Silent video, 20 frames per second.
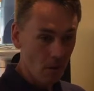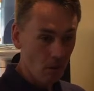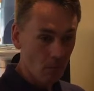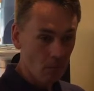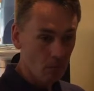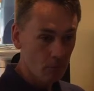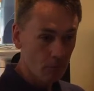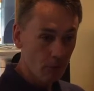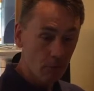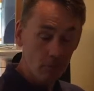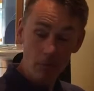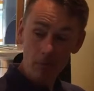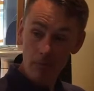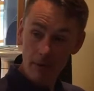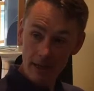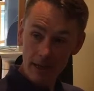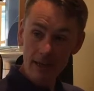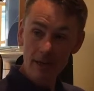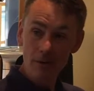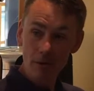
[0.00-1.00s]

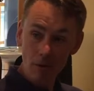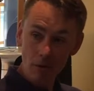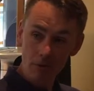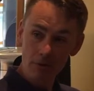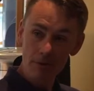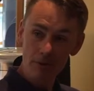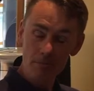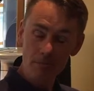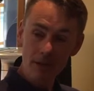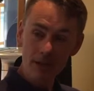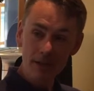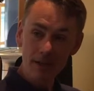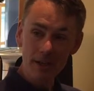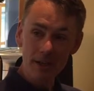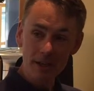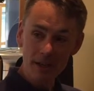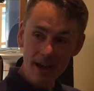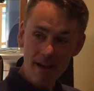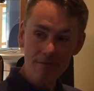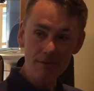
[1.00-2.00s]
Probably all the speaker
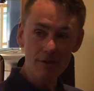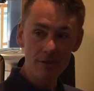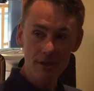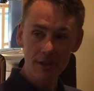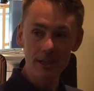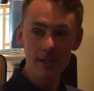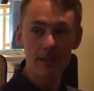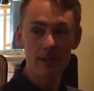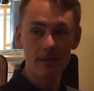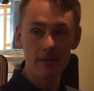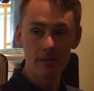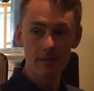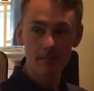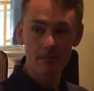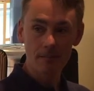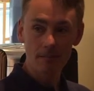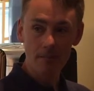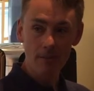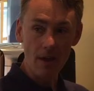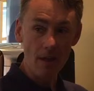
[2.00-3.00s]
you'd ever need,
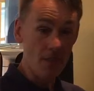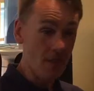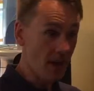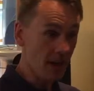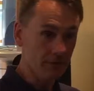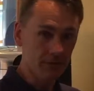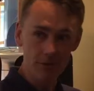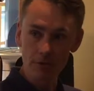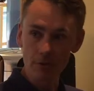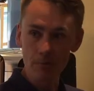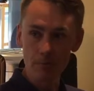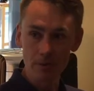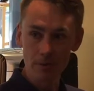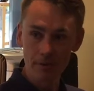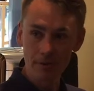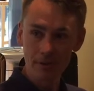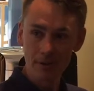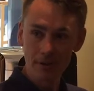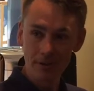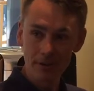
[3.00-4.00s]
and then some.
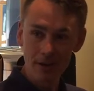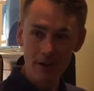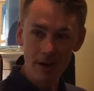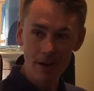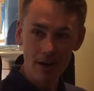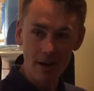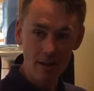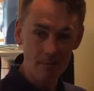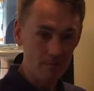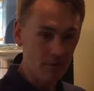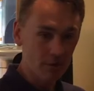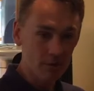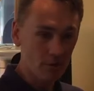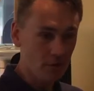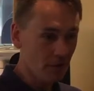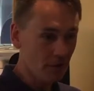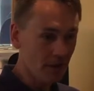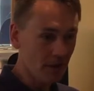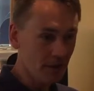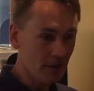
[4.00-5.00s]
The sort
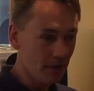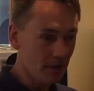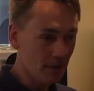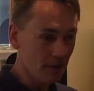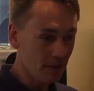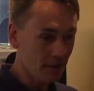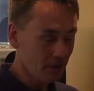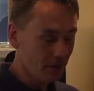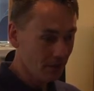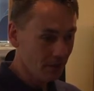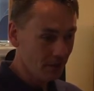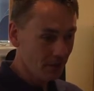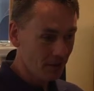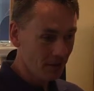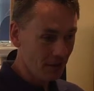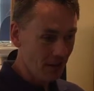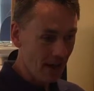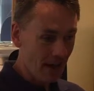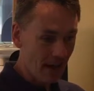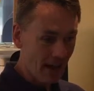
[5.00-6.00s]
of thing that
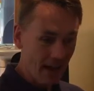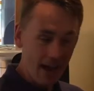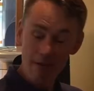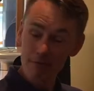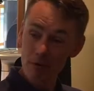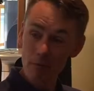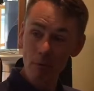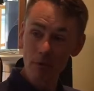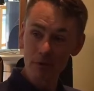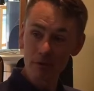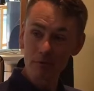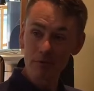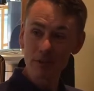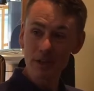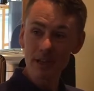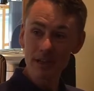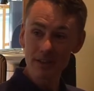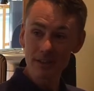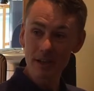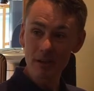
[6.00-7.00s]
everyone who
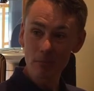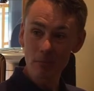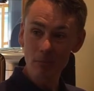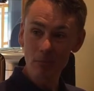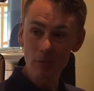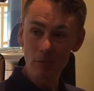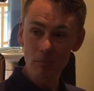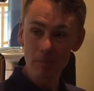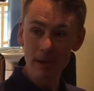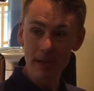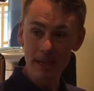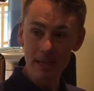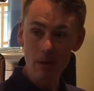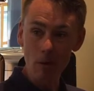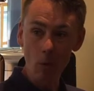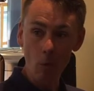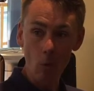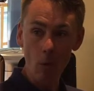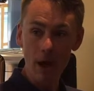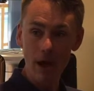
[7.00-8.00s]
sees it will be
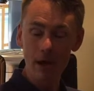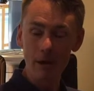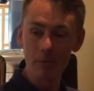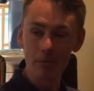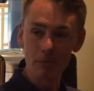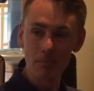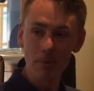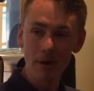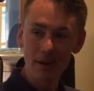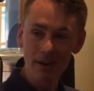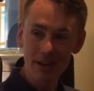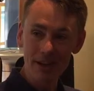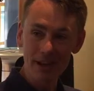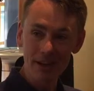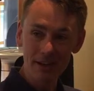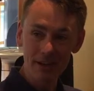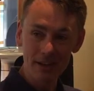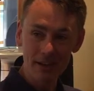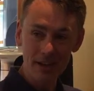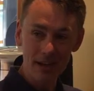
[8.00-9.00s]
wowed by
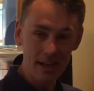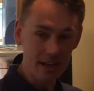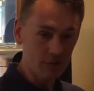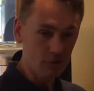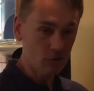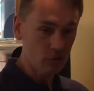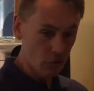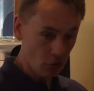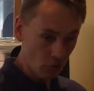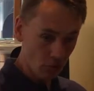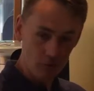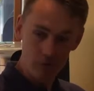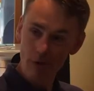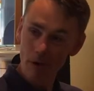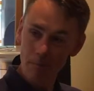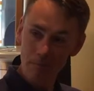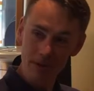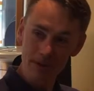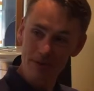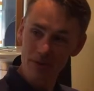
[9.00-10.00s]
it. It's
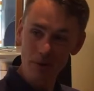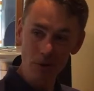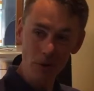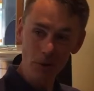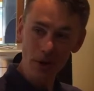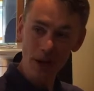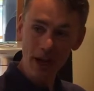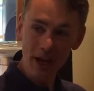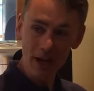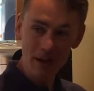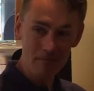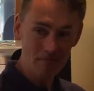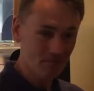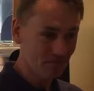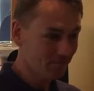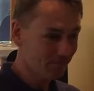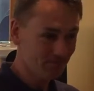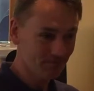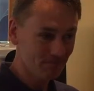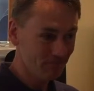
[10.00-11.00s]
jaw-dropping to look at,
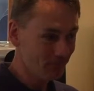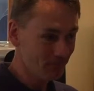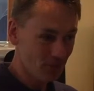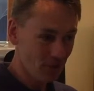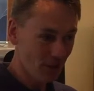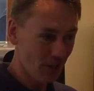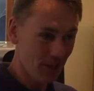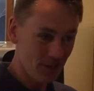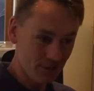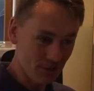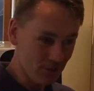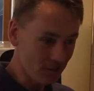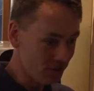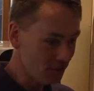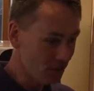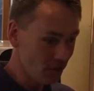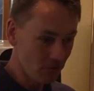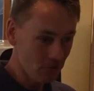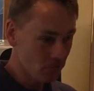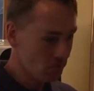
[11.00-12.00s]
to listen
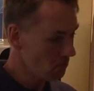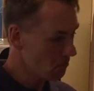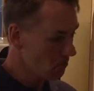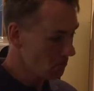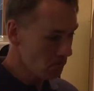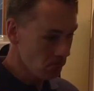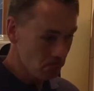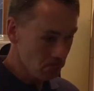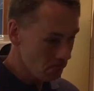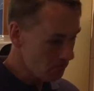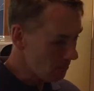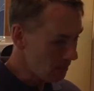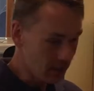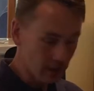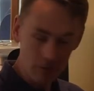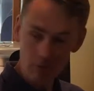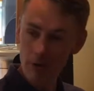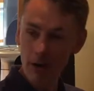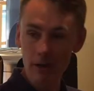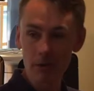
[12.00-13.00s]
to,
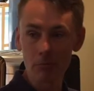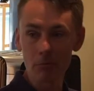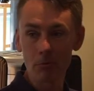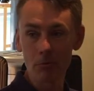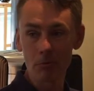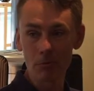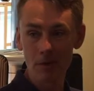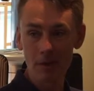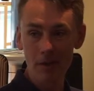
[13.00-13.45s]
incredible.